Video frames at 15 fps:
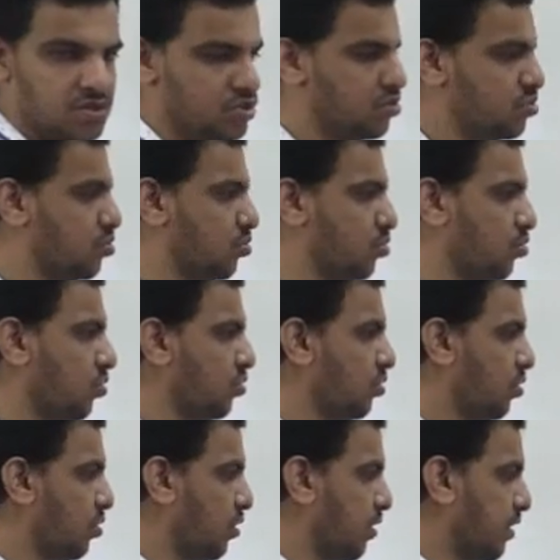
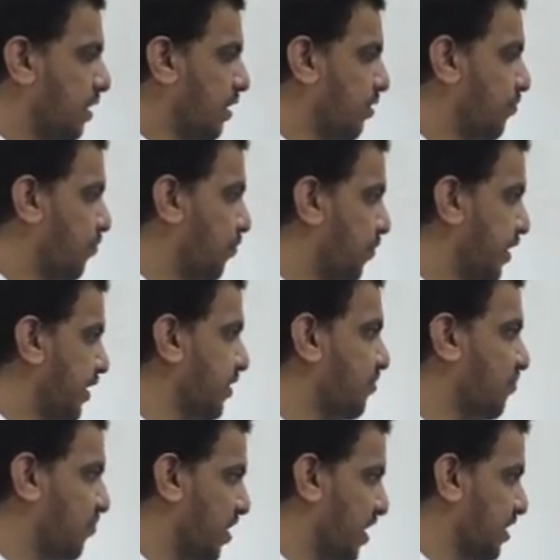so if we
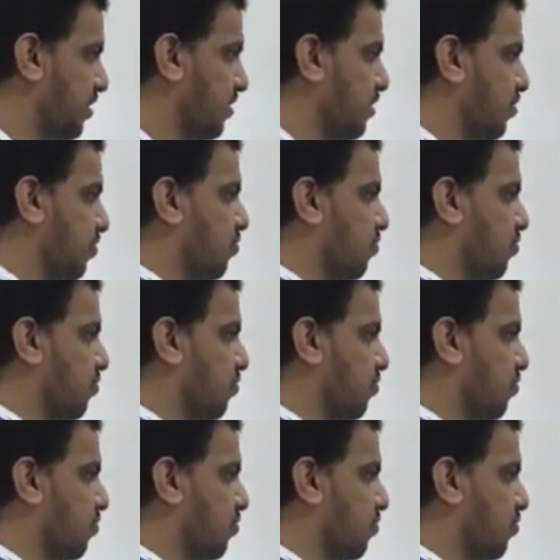define